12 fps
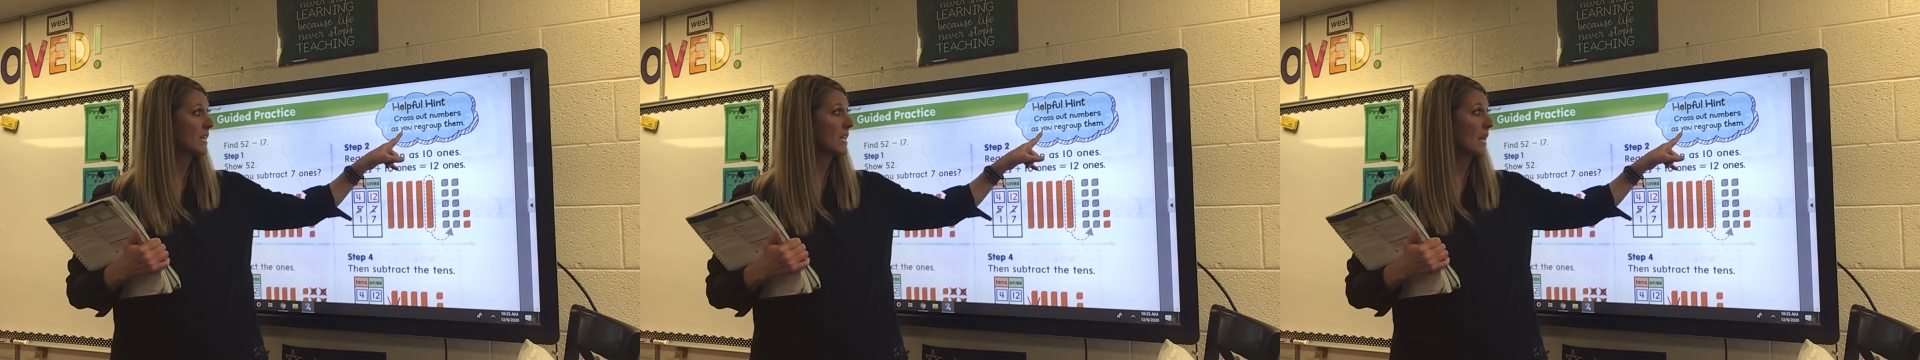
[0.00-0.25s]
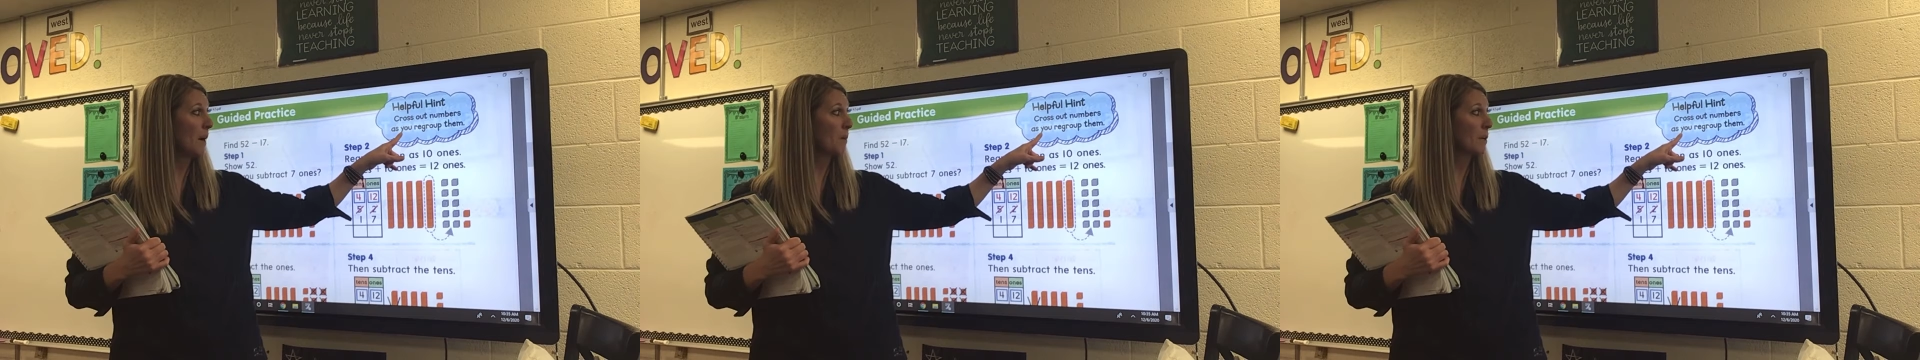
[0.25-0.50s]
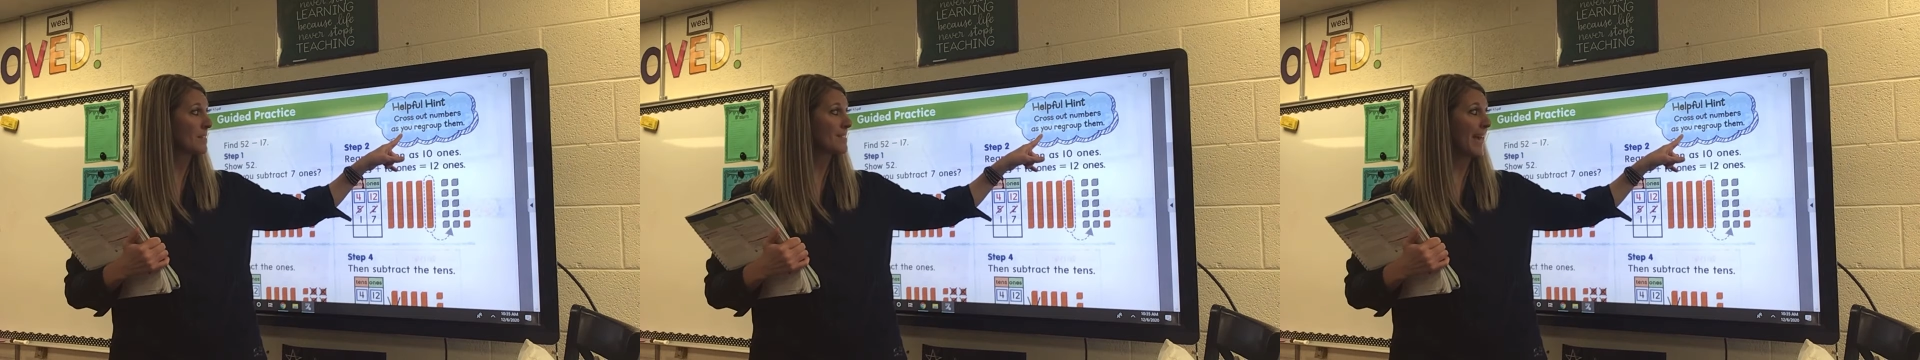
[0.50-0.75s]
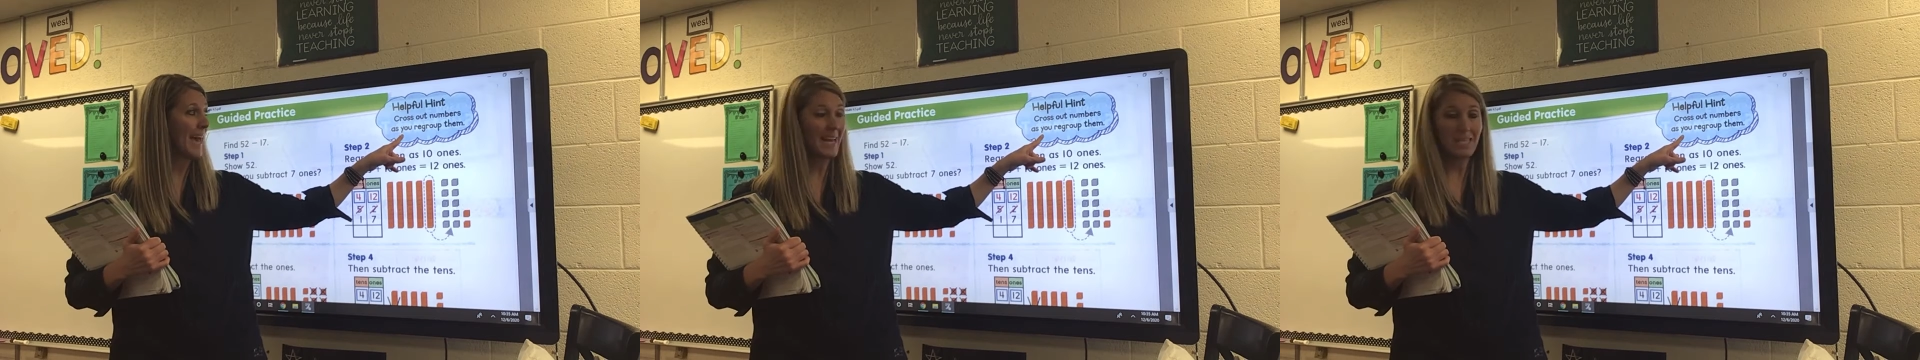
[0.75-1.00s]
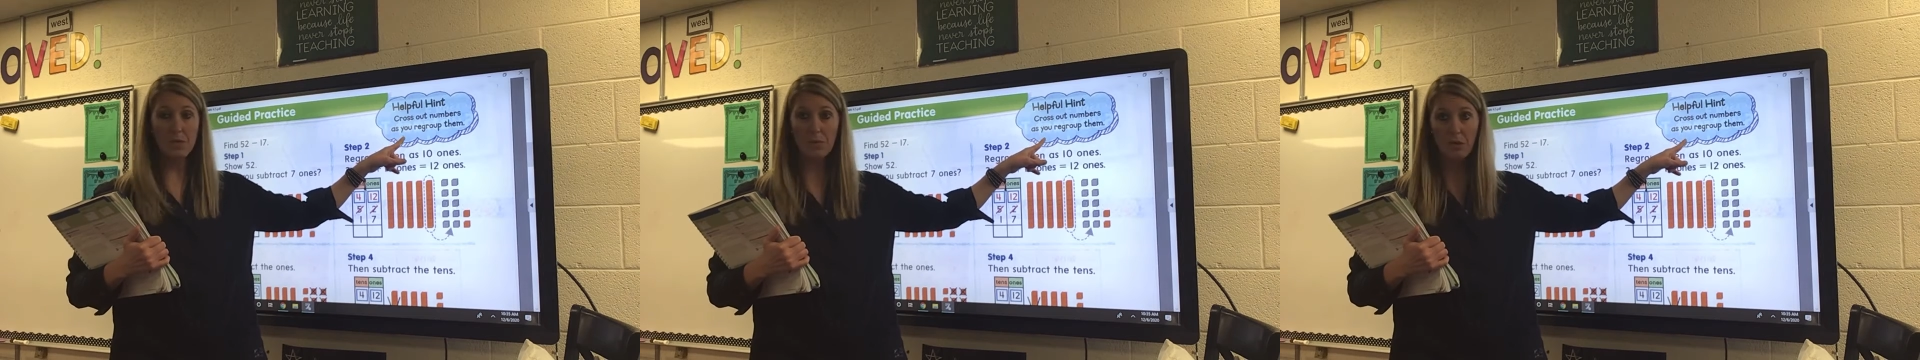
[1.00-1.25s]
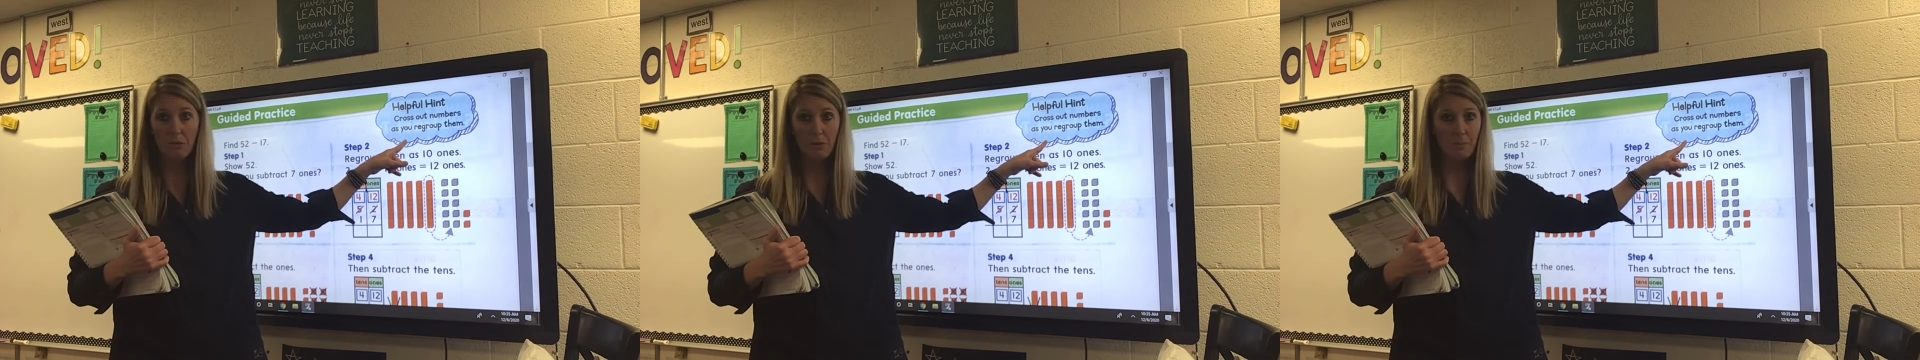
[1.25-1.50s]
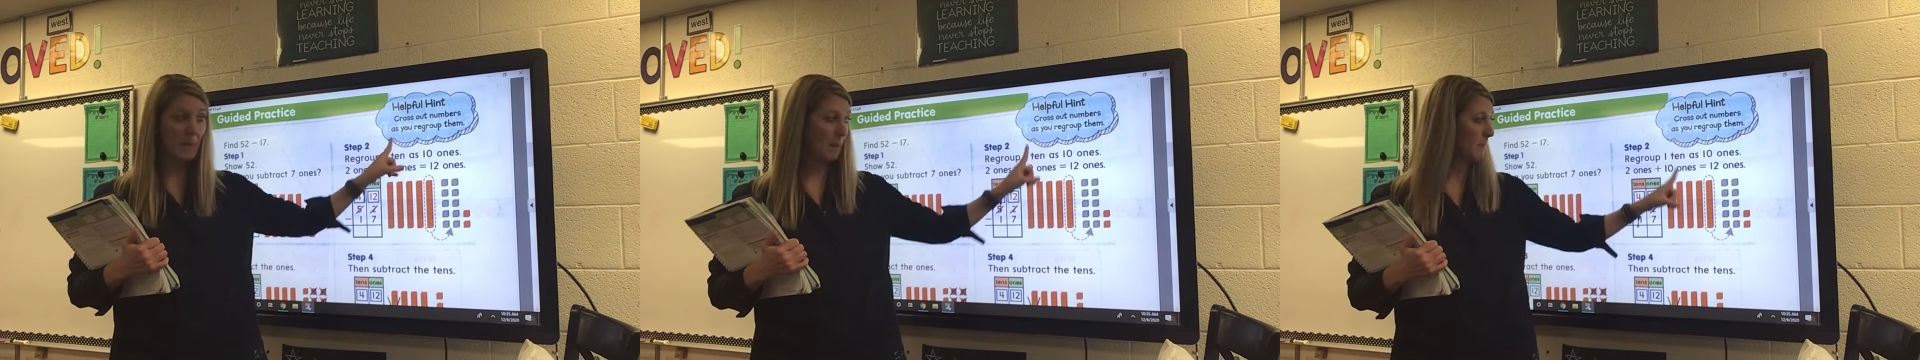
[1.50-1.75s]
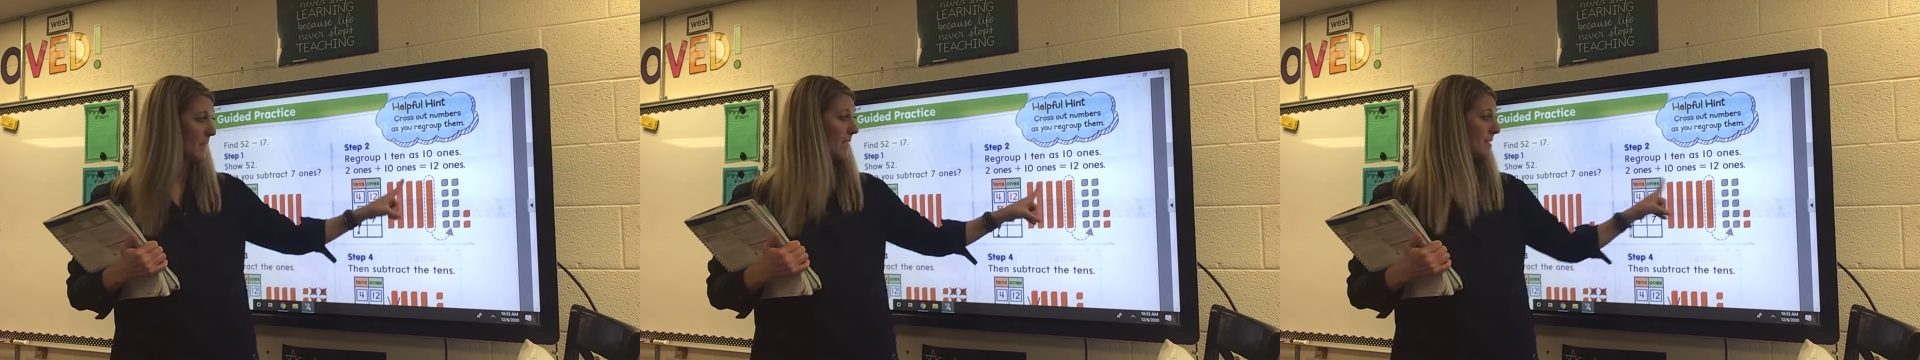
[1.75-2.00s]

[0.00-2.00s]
numbers as you regroup them.